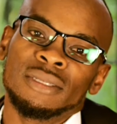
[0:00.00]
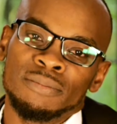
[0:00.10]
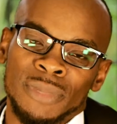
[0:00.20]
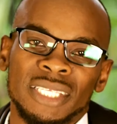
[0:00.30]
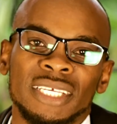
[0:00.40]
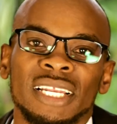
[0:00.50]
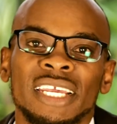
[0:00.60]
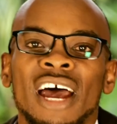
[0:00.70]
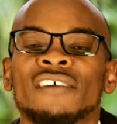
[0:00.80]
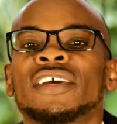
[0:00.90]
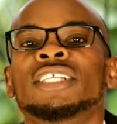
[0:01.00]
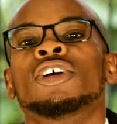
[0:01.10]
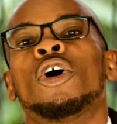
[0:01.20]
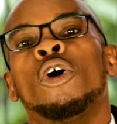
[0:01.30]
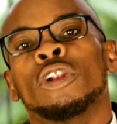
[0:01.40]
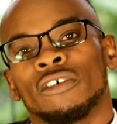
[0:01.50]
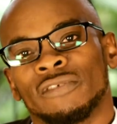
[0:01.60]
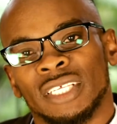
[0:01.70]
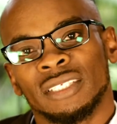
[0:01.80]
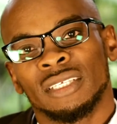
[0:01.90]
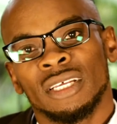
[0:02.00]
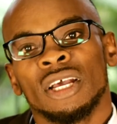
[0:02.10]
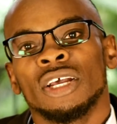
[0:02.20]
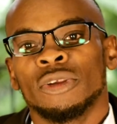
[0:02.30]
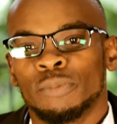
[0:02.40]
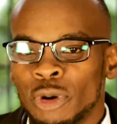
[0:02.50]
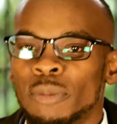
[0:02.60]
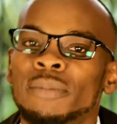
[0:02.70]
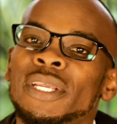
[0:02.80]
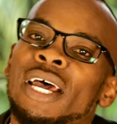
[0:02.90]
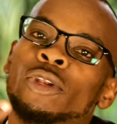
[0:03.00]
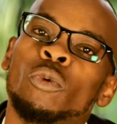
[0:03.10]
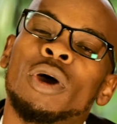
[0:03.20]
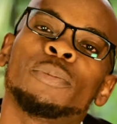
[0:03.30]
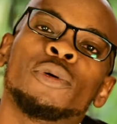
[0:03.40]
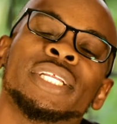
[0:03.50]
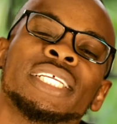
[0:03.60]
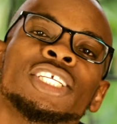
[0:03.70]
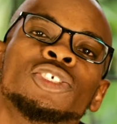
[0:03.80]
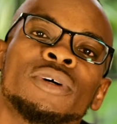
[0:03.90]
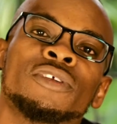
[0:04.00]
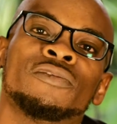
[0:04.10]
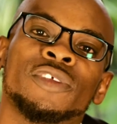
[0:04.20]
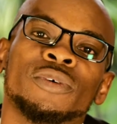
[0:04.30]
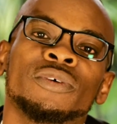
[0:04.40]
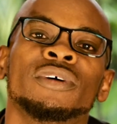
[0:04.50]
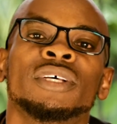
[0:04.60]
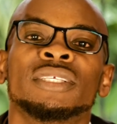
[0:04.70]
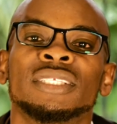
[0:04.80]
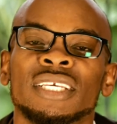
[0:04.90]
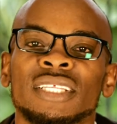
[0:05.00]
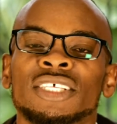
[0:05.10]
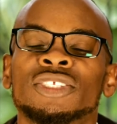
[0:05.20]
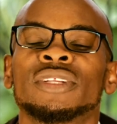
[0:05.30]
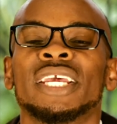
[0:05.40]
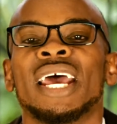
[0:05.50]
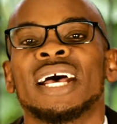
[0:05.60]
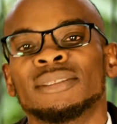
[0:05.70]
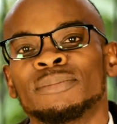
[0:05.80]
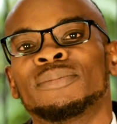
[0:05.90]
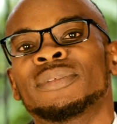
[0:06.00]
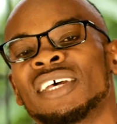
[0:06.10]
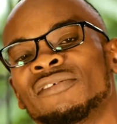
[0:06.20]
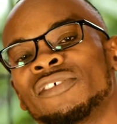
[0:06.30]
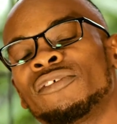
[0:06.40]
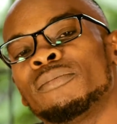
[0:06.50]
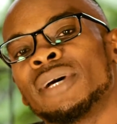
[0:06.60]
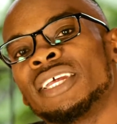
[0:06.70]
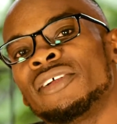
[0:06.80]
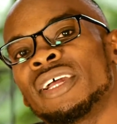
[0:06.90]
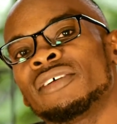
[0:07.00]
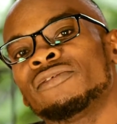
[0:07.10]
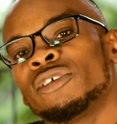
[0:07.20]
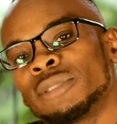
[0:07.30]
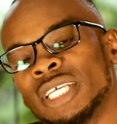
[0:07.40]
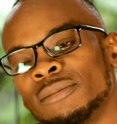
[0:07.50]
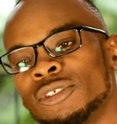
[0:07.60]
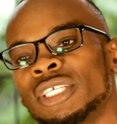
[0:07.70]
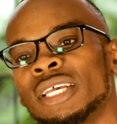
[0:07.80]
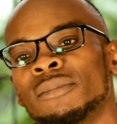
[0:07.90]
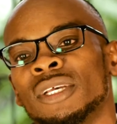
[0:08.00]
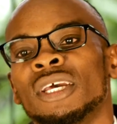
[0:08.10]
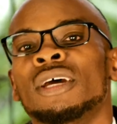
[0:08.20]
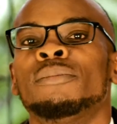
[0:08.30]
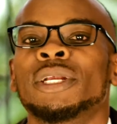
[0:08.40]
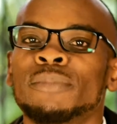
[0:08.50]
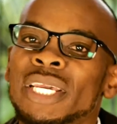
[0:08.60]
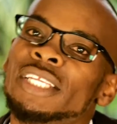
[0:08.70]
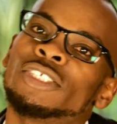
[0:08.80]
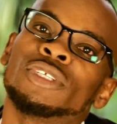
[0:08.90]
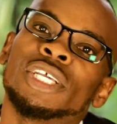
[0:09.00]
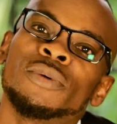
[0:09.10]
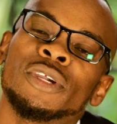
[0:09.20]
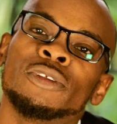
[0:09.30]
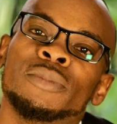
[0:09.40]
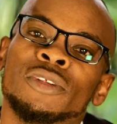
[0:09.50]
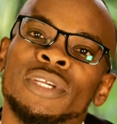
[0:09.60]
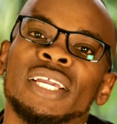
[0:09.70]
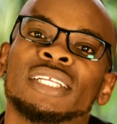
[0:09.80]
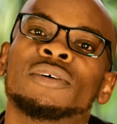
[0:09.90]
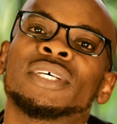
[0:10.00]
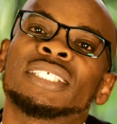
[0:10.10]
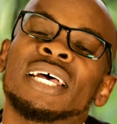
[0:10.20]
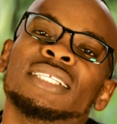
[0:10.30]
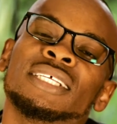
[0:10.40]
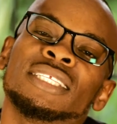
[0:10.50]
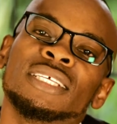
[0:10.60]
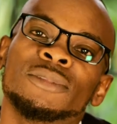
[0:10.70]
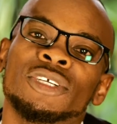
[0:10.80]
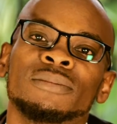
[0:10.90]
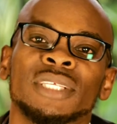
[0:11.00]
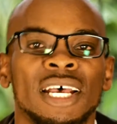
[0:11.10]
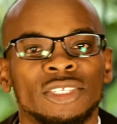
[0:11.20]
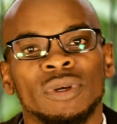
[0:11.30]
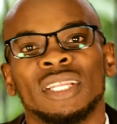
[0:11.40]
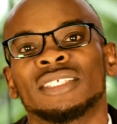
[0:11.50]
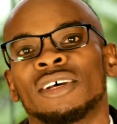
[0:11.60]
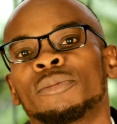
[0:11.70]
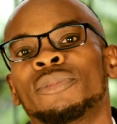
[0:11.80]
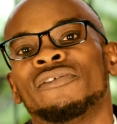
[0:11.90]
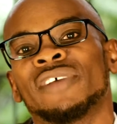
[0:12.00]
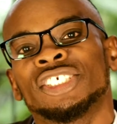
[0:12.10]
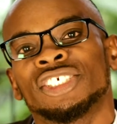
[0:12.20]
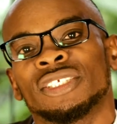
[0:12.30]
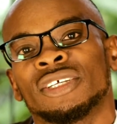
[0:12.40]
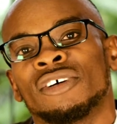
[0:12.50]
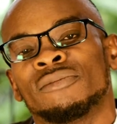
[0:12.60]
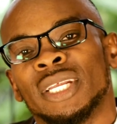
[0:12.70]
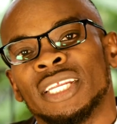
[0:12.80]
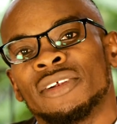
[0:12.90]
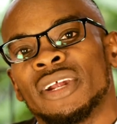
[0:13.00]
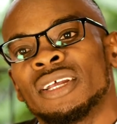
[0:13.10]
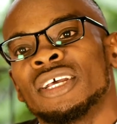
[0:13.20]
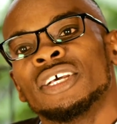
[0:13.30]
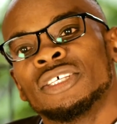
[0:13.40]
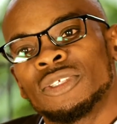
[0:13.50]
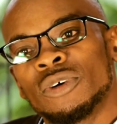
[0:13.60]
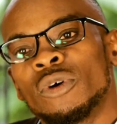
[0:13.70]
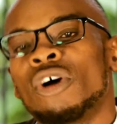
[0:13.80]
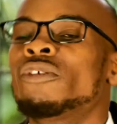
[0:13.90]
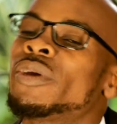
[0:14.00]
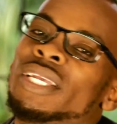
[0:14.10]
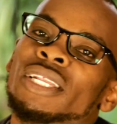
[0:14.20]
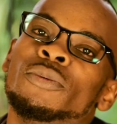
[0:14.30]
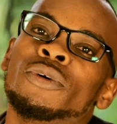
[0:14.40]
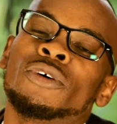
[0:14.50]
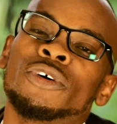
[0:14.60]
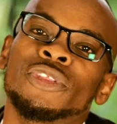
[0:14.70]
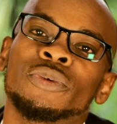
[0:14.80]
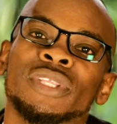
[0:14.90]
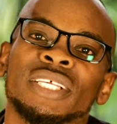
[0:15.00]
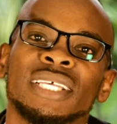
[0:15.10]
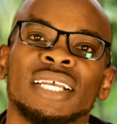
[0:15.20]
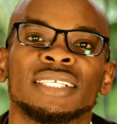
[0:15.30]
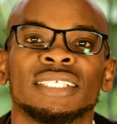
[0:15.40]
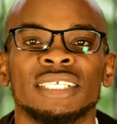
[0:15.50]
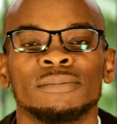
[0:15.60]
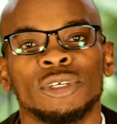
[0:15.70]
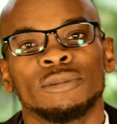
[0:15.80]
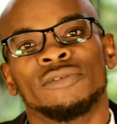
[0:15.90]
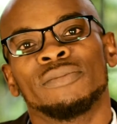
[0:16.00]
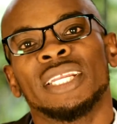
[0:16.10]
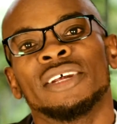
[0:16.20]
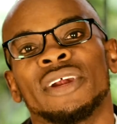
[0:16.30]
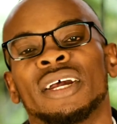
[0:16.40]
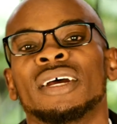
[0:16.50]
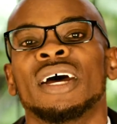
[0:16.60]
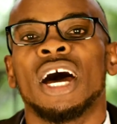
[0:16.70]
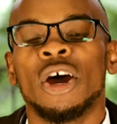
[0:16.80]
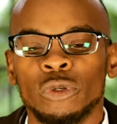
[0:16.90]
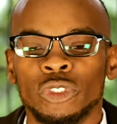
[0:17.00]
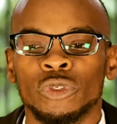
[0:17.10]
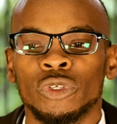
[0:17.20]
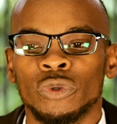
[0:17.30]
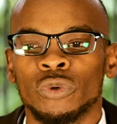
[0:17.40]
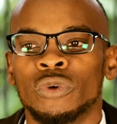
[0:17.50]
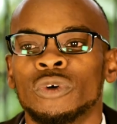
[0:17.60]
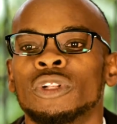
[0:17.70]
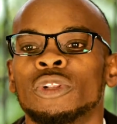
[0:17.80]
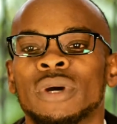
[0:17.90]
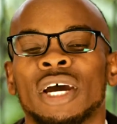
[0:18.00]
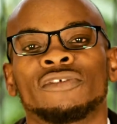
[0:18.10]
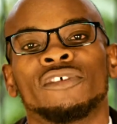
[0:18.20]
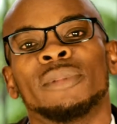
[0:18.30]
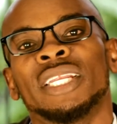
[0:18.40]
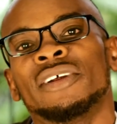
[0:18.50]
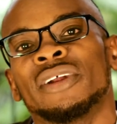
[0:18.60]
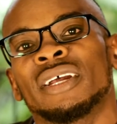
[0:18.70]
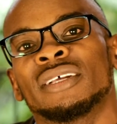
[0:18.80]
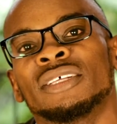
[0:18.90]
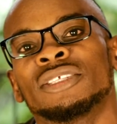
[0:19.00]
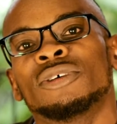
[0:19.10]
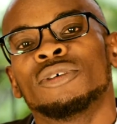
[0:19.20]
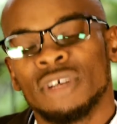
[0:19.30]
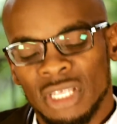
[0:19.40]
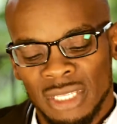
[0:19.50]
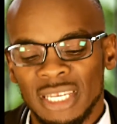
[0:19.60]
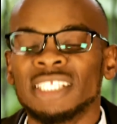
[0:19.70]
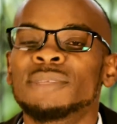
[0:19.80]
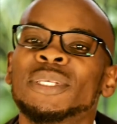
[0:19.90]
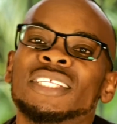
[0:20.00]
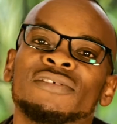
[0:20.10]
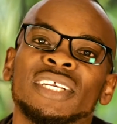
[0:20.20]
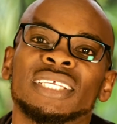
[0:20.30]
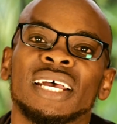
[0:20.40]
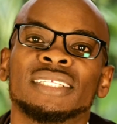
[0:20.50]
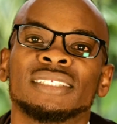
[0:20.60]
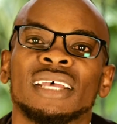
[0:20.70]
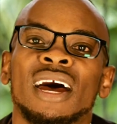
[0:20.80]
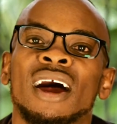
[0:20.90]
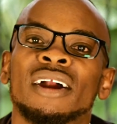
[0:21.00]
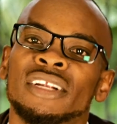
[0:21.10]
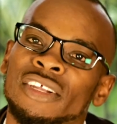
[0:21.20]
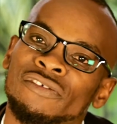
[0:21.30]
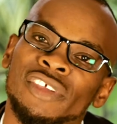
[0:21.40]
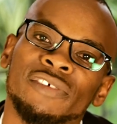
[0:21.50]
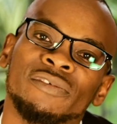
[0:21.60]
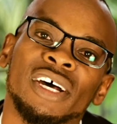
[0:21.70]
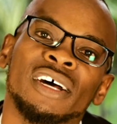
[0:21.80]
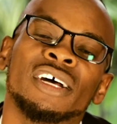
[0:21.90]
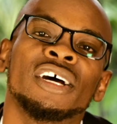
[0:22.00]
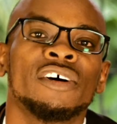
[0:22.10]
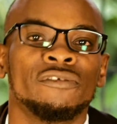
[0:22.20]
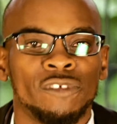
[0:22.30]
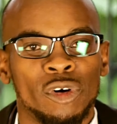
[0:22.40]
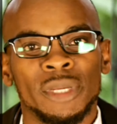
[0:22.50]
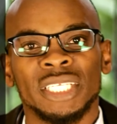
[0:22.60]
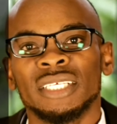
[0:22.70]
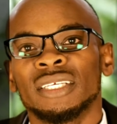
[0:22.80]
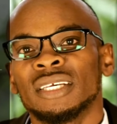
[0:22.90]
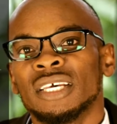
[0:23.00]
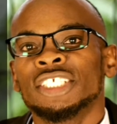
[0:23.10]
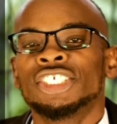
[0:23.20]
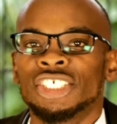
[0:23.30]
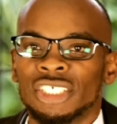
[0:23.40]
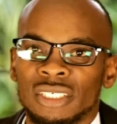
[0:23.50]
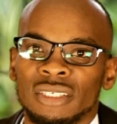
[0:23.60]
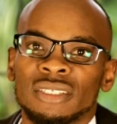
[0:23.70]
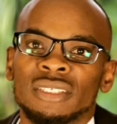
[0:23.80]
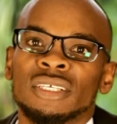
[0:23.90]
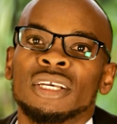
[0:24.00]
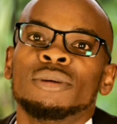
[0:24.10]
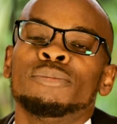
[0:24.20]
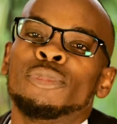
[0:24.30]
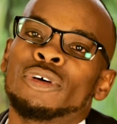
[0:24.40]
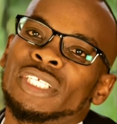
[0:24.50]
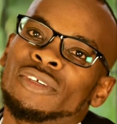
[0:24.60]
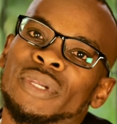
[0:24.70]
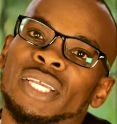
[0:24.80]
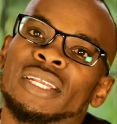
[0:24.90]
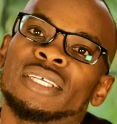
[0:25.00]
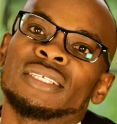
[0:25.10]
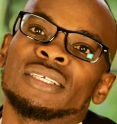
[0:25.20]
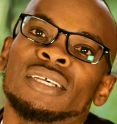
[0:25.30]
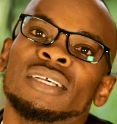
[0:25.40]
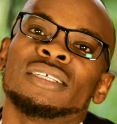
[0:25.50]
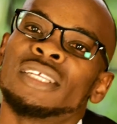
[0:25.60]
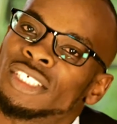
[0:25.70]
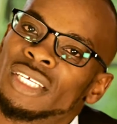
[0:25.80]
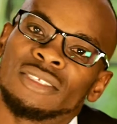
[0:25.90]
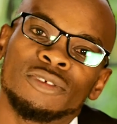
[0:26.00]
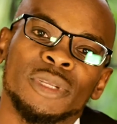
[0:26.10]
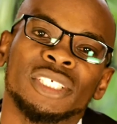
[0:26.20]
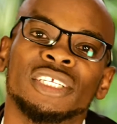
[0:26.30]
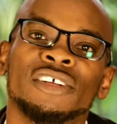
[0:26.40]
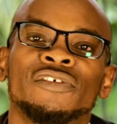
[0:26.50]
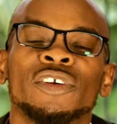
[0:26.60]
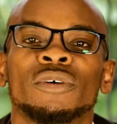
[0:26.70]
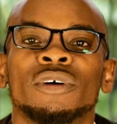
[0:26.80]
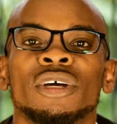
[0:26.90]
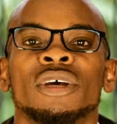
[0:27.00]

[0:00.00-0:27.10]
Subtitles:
basically affects all of us. Probably at one point each one of you seeing this today has suffered from malaria from time to time. But mainly today we're going to be looking at our signs and symptoms as well as our prevention of malaria. So quickly we'll go through the signs and symptoms of malaria. How do you look out for malaria? So non-specific signs are fever, vomiting, chills, body weakness, and just to mention a few.